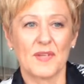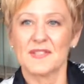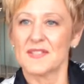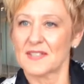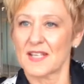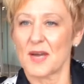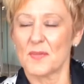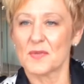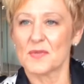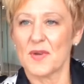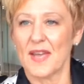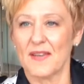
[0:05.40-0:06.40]
assist
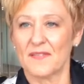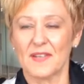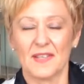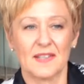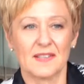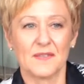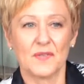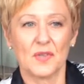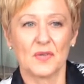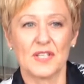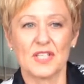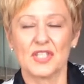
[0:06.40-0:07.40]
couples who are having
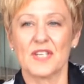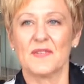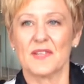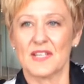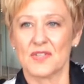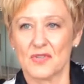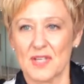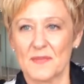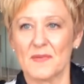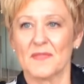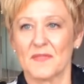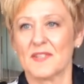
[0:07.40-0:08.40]
difficulty achieving their
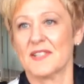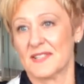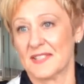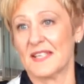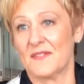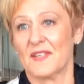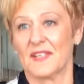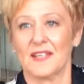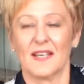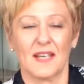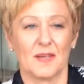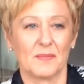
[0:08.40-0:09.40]
dream of
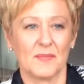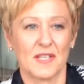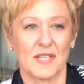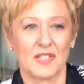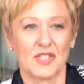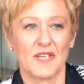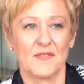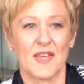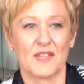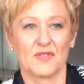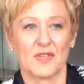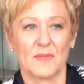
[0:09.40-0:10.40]
conceiving, achieve
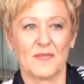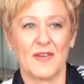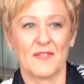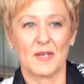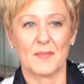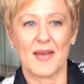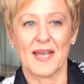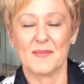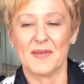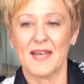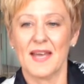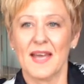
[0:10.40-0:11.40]
that dream of having a
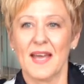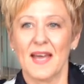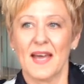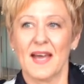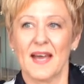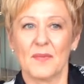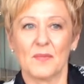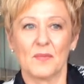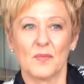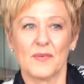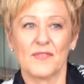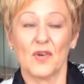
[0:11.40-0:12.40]
baby.
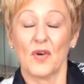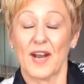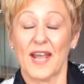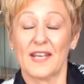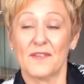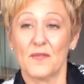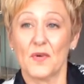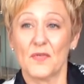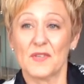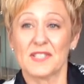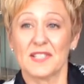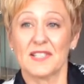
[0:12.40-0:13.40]
We've got 84
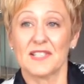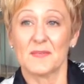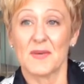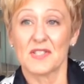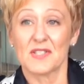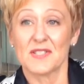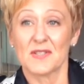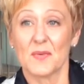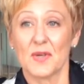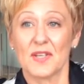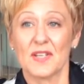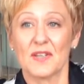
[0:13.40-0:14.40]
fertility specialists
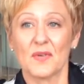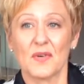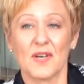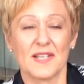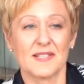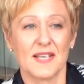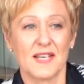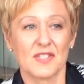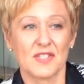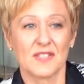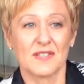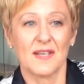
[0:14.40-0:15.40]
working in the
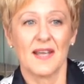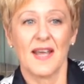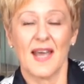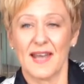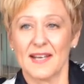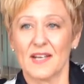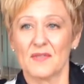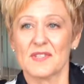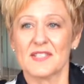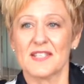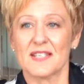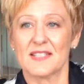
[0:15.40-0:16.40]
organisation,
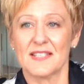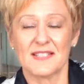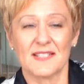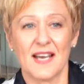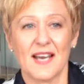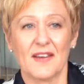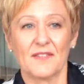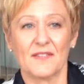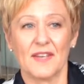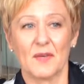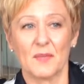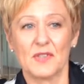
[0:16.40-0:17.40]
860 staff,
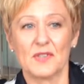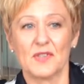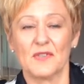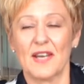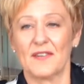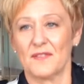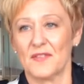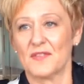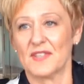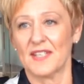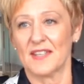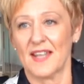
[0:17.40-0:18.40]
and we do around
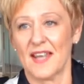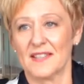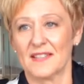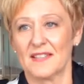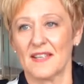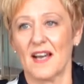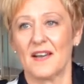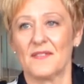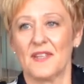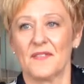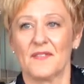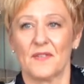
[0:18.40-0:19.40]
15,000
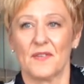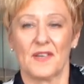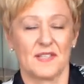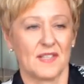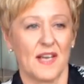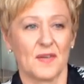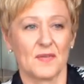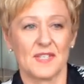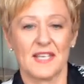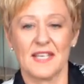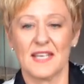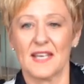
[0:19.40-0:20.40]
IVF cycles
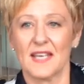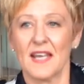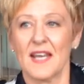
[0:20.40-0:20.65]
a year.